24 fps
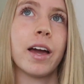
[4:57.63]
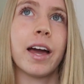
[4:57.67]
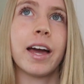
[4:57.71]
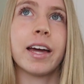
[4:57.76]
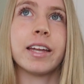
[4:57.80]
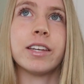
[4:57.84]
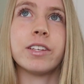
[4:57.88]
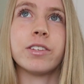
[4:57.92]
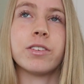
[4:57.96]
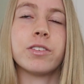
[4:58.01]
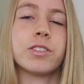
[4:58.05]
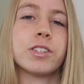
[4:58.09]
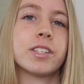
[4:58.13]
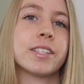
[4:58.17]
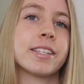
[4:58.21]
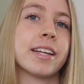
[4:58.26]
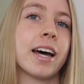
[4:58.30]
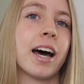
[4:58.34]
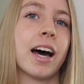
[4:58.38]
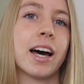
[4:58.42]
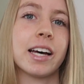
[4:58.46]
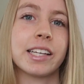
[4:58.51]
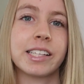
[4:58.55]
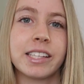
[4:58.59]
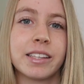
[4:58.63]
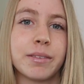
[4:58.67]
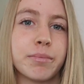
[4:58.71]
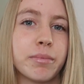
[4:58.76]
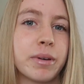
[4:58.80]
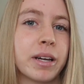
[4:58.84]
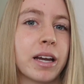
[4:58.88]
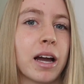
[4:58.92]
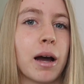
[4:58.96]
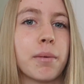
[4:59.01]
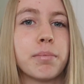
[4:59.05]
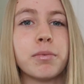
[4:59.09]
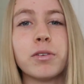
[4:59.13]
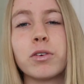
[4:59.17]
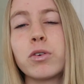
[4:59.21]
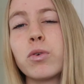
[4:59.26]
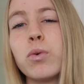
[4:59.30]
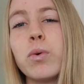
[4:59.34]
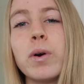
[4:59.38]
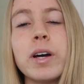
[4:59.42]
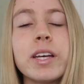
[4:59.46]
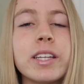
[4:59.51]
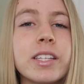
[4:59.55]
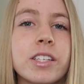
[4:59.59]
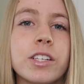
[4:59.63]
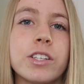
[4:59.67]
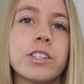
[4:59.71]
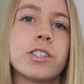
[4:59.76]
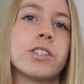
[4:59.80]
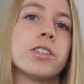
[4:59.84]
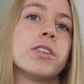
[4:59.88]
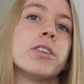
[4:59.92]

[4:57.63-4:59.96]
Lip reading: and you're just asking them a couple of questions,